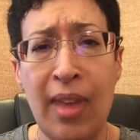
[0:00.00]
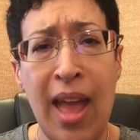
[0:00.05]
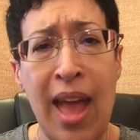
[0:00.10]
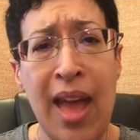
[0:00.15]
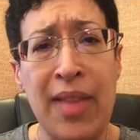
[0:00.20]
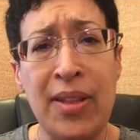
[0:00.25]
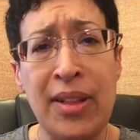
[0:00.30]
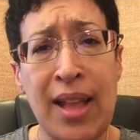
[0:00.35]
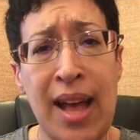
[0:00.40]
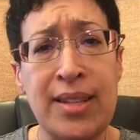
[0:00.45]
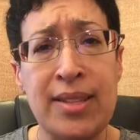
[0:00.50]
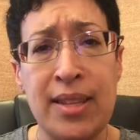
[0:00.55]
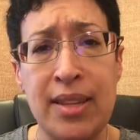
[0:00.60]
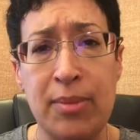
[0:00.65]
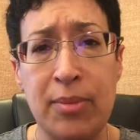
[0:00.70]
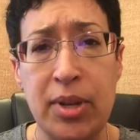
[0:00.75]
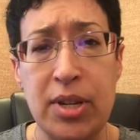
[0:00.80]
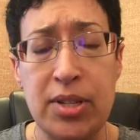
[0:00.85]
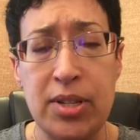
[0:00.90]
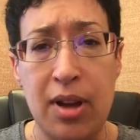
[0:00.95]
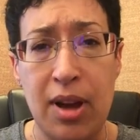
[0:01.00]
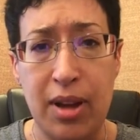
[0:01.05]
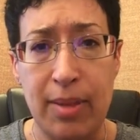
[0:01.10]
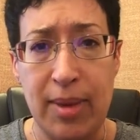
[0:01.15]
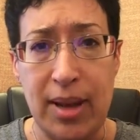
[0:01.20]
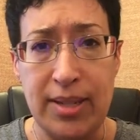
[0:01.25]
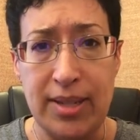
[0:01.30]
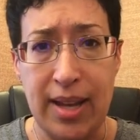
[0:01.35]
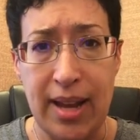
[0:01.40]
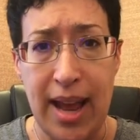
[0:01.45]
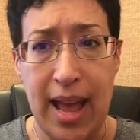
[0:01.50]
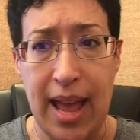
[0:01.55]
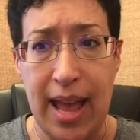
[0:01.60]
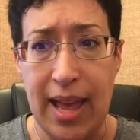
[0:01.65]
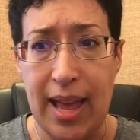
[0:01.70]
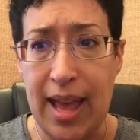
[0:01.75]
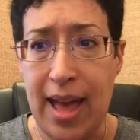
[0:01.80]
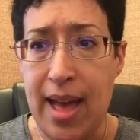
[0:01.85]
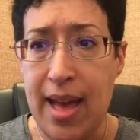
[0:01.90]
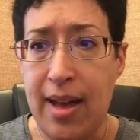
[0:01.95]
And the last thing I'm going to talk about
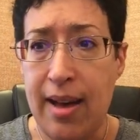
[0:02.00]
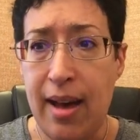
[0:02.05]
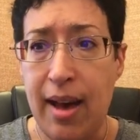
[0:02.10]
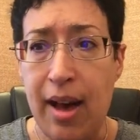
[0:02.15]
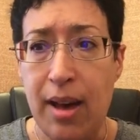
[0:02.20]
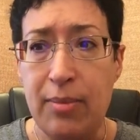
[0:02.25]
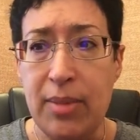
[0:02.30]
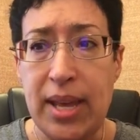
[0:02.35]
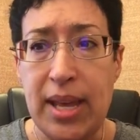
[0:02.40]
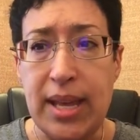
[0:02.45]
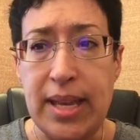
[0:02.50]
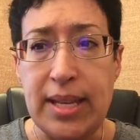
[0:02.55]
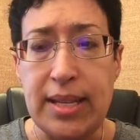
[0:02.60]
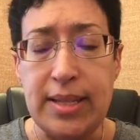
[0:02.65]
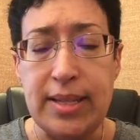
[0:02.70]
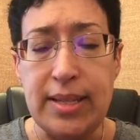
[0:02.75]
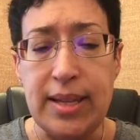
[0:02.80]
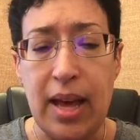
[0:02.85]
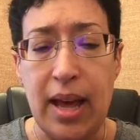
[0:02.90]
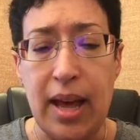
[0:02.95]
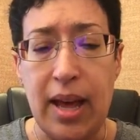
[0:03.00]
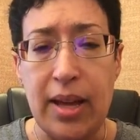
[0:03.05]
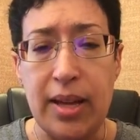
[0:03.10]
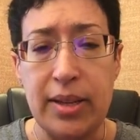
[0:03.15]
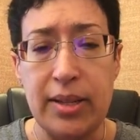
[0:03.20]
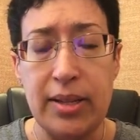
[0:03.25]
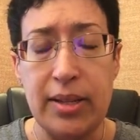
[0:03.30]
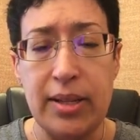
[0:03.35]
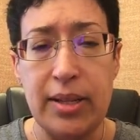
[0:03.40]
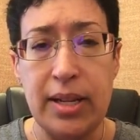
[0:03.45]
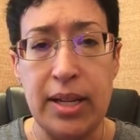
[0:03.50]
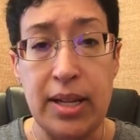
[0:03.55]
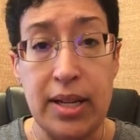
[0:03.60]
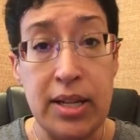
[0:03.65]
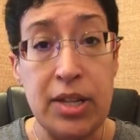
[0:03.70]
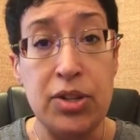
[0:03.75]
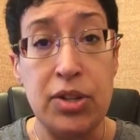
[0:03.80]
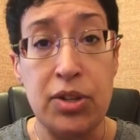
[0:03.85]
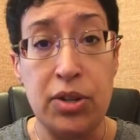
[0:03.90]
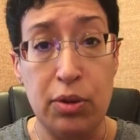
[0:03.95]
today is, in
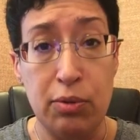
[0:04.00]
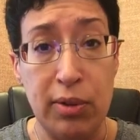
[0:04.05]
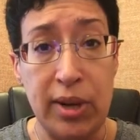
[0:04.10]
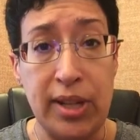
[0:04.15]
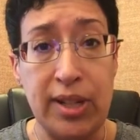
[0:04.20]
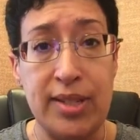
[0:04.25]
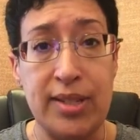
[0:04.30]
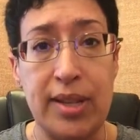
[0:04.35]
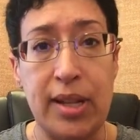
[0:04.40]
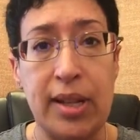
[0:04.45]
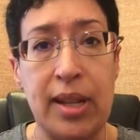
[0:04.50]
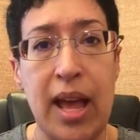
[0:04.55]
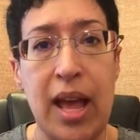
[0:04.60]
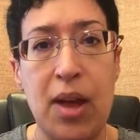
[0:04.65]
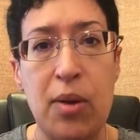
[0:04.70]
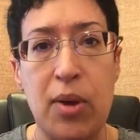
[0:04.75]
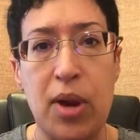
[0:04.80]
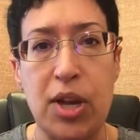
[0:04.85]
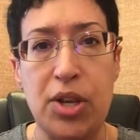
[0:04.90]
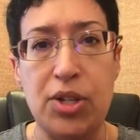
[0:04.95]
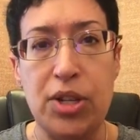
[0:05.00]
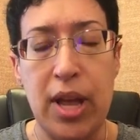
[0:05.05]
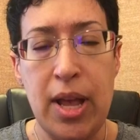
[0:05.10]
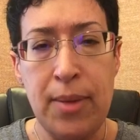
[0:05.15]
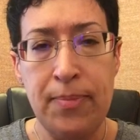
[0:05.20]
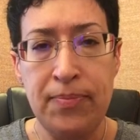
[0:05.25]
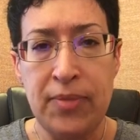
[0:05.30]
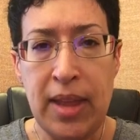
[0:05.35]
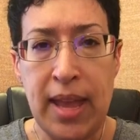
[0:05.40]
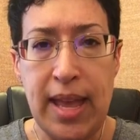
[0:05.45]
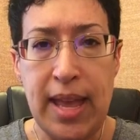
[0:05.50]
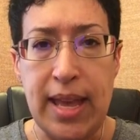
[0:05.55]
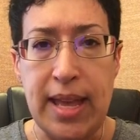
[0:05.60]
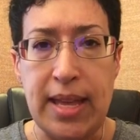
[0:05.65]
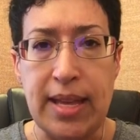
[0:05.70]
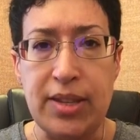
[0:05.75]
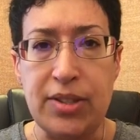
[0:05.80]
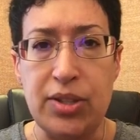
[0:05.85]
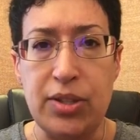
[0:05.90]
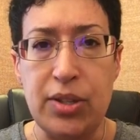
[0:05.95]
addition to the realistic language,
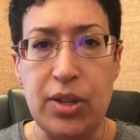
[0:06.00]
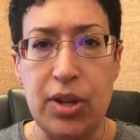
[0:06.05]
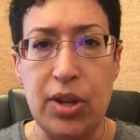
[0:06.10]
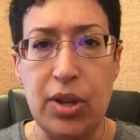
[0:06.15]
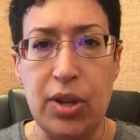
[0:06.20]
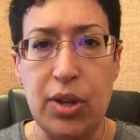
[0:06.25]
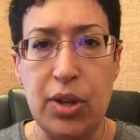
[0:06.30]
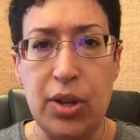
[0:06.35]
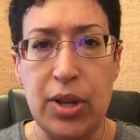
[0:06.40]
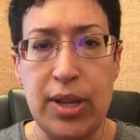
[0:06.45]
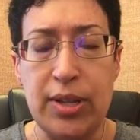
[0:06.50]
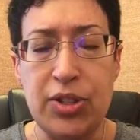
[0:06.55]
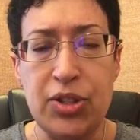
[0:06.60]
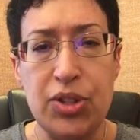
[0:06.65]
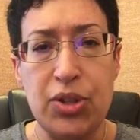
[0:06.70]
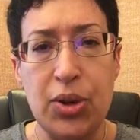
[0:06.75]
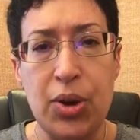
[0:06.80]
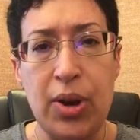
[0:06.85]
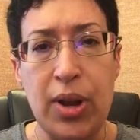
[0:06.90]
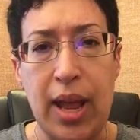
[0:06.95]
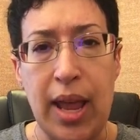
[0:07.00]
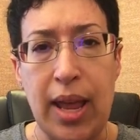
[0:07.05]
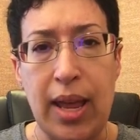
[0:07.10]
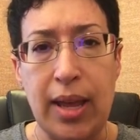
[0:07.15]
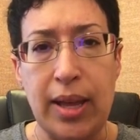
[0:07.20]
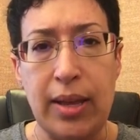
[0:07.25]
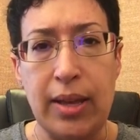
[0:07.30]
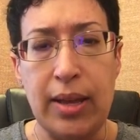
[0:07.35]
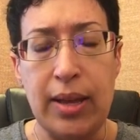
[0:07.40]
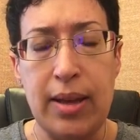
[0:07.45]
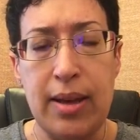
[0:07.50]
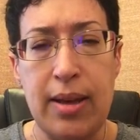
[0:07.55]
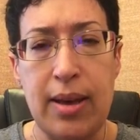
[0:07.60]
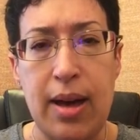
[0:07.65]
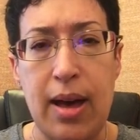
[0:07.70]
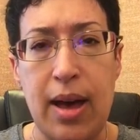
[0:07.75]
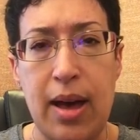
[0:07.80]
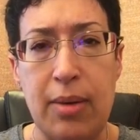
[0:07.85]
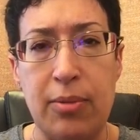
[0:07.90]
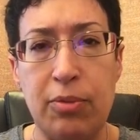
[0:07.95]
is inserting
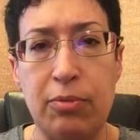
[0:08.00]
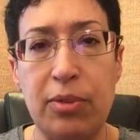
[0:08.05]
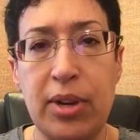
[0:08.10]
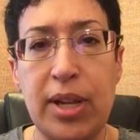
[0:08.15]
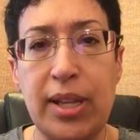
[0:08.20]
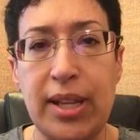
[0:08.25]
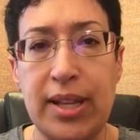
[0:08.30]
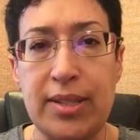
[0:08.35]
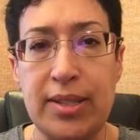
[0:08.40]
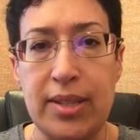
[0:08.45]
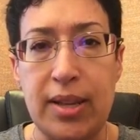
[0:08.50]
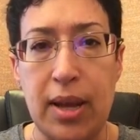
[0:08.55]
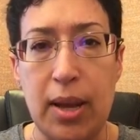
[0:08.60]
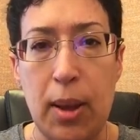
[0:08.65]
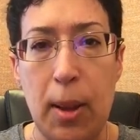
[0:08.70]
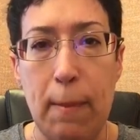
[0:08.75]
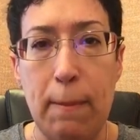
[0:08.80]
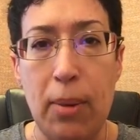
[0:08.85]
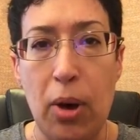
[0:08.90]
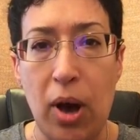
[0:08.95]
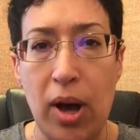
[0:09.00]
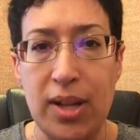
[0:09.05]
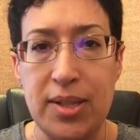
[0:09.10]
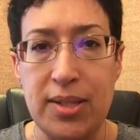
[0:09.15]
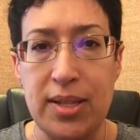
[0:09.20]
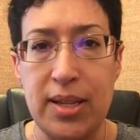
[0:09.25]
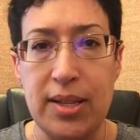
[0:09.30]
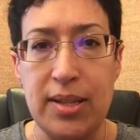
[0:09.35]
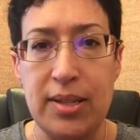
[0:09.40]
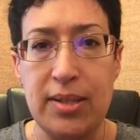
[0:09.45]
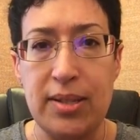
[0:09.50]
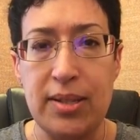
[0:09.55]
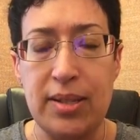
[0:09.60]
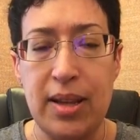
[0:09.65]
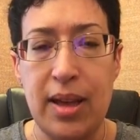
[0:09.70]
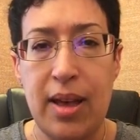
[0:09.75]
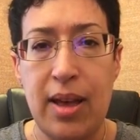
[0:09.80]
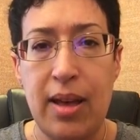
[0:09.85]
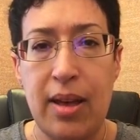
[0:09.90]
realistic pauses,